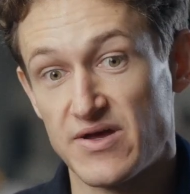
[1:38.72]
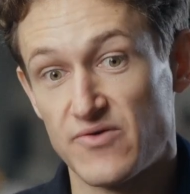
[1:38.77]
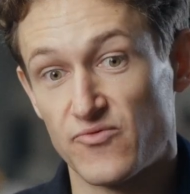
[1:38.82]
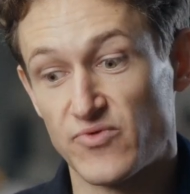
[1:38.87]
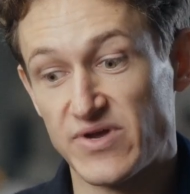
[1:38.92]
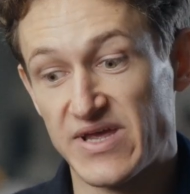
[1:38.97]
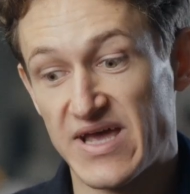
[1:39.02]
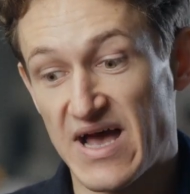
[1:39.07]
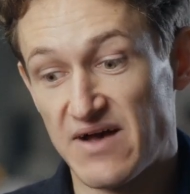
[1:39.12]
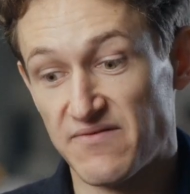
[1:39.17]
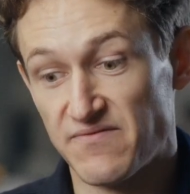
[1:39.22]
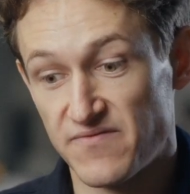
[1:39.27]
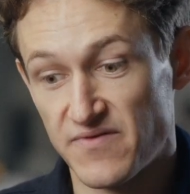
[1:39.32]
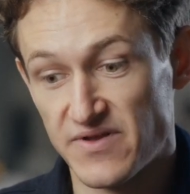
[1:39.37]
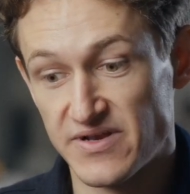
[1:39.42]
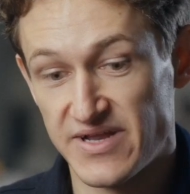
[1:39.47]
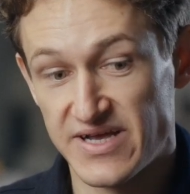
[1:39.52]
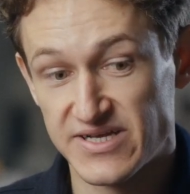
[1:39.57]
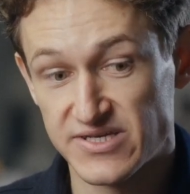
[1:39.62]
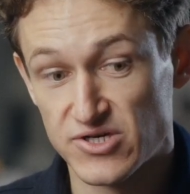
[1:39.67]
we have
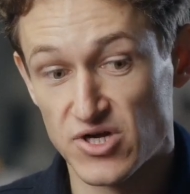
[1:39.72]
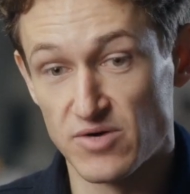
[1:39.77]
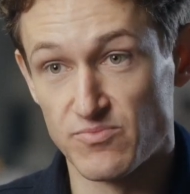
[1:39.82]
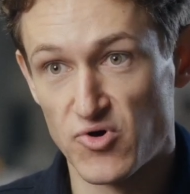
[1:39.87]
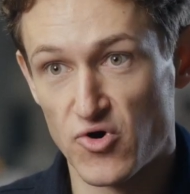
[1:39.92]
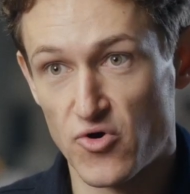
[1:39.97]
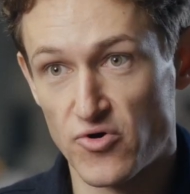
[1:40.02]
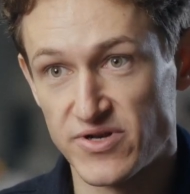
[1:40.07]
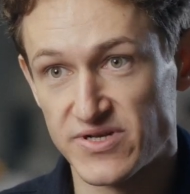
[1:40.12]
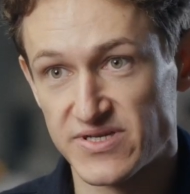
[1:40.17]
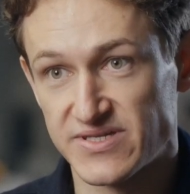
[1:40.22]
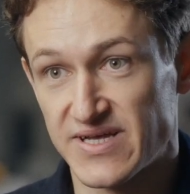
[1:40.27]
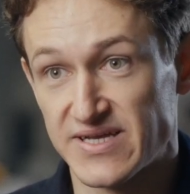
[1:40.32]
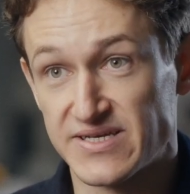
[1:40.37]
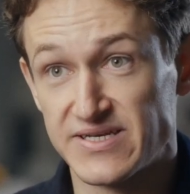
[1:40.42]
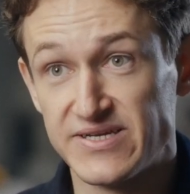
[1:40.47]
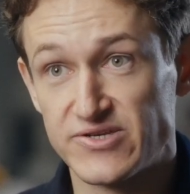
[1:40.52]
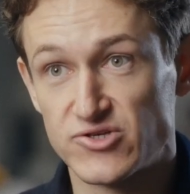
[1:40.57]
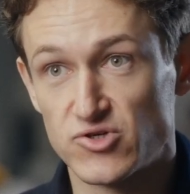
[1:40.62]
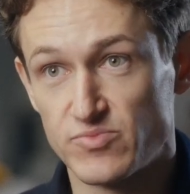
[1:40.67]
less components
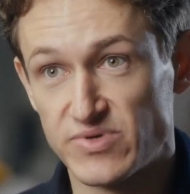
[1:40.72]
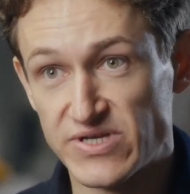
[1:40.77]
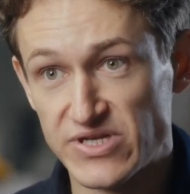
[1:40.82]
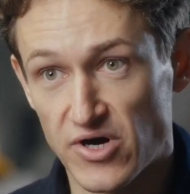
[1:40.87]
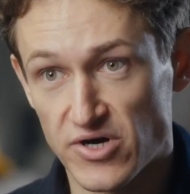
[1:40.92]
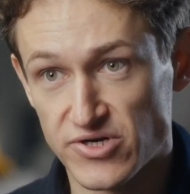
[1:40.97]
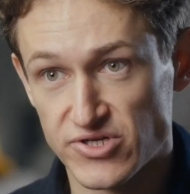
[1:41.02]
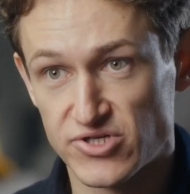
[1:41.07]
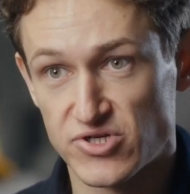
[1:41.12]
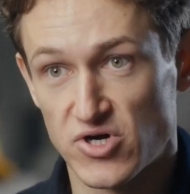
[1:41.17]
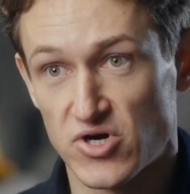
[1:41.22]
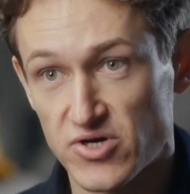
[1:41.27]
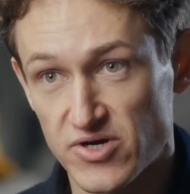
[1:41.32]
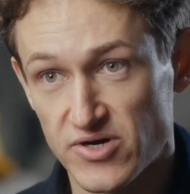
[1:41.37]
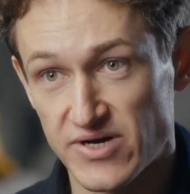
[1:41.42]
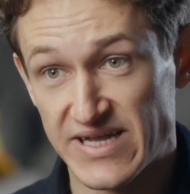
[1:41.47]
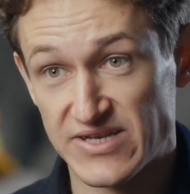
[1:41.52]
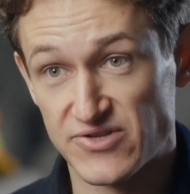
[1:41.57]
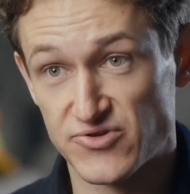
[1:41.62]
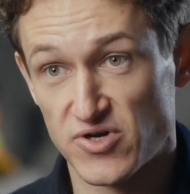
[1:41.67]
that need to be on stock
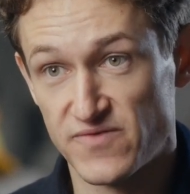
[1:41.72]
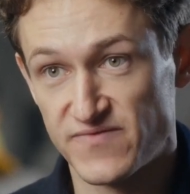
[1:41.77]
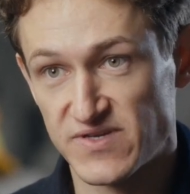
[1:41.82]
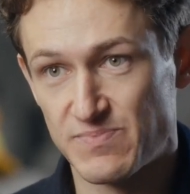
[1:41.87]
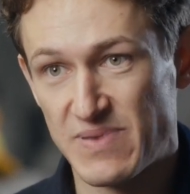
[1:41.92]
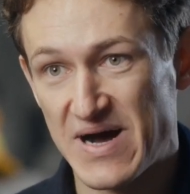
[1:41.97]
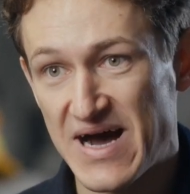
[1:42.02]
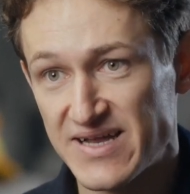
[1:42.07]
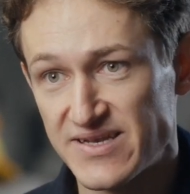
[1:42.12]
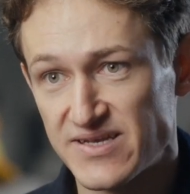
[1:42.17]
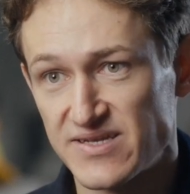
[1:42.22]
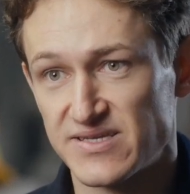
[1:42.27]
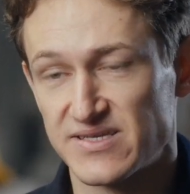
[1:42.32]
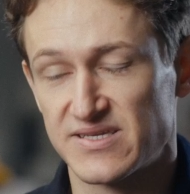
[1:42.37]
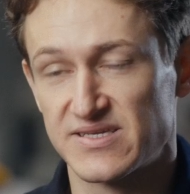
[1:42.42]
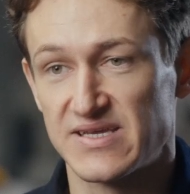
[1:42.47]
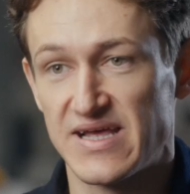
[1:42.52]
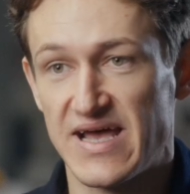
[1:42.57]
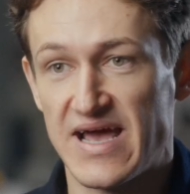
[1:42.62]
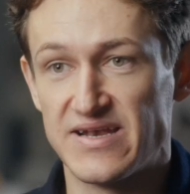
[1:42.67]
at service
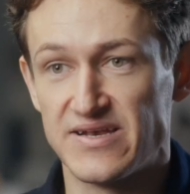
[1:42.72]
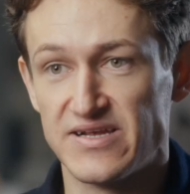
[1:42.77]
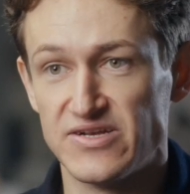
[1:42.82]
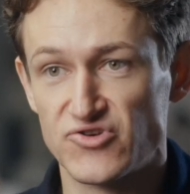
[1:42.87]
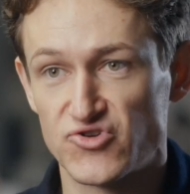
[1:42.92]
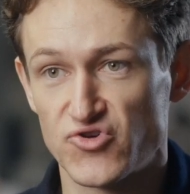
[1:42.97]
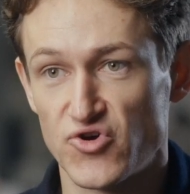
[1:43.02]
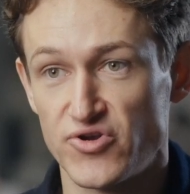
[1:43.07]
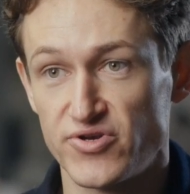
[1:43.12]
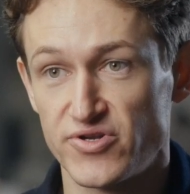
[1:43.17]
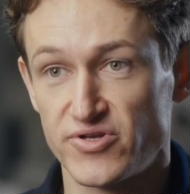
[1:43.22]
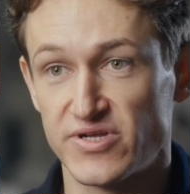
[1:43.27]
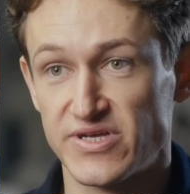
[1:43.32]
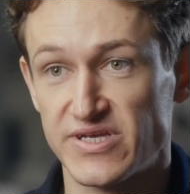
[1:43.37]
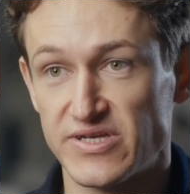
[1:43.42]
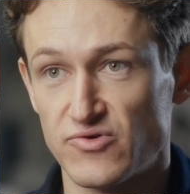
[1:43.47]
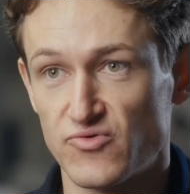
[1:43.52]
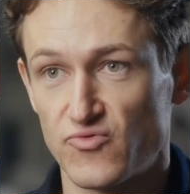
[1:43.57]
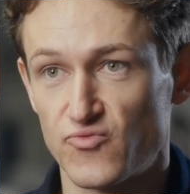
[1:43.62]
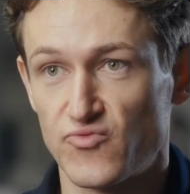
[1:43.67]
partners, and
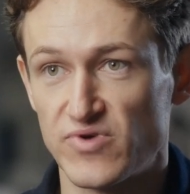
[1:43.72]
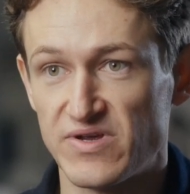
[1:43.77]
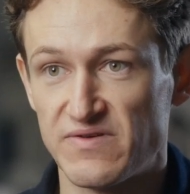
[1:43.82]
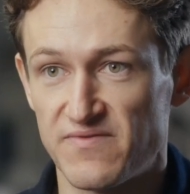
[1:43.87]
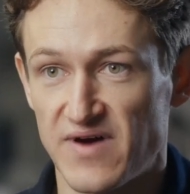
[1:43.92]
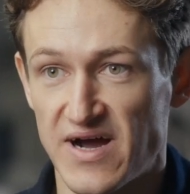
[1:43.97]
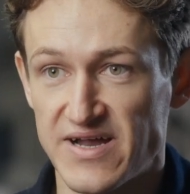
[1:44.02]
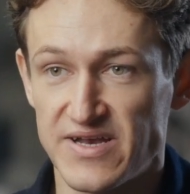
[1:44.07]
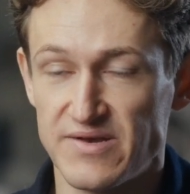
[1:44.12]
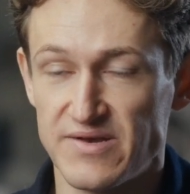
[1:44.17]
internally we find